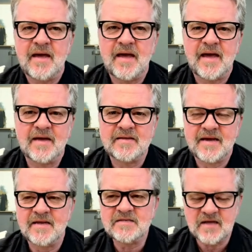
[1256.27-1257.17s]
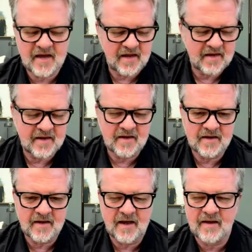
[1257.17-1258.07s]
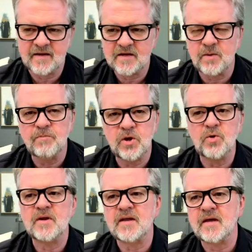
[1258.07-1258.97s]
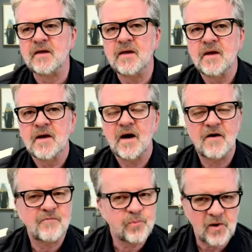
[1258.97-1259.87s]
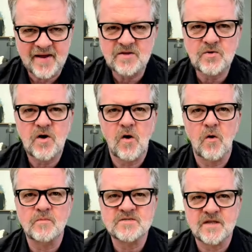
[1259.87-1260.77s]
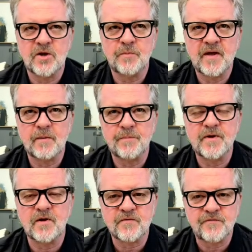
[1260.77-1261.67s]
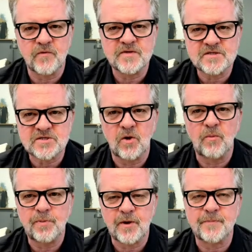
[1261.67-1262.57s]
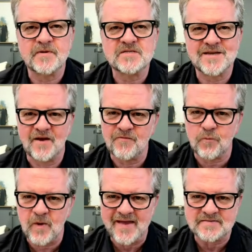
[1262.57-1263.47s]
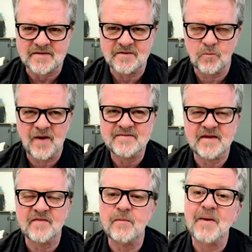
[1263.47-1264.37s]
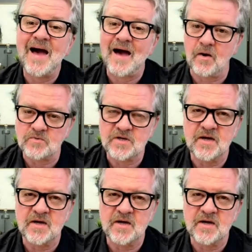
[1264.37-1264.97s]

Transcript: and it is a community of brand new homes that are being built for the sole purpose of renting them out.